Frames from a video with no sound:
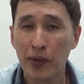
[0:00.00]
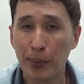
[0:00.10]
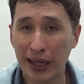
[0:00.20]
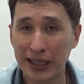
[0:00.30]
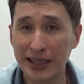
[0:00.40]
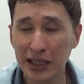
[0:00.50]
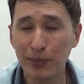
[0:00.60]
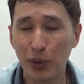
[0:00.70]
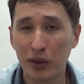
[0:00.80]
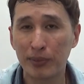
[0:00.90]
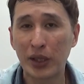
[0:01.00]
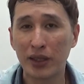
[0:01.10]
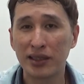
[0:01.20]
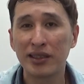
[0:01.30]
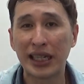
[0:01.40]
But in Singapore,
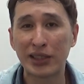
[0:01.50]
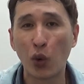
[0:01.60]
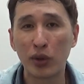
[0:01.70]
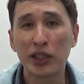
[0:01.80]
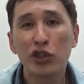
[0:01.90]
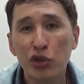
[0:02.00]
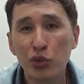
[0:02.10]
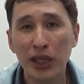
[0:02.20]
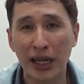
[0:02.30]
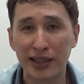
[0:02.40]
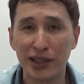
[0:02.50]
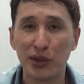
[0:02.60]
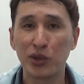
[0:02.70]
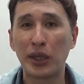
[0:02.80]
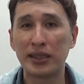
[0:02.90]
because there's only 2
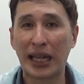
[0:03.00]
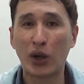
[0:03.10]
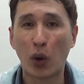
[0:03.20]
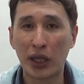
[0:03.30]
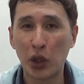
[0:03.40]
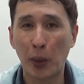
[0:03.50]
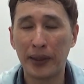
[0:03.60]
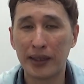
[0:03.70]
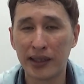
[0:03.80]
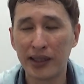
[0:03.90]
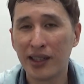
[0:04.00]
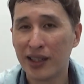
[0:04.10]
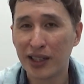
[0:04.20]
casinos, so it's an oligopoly,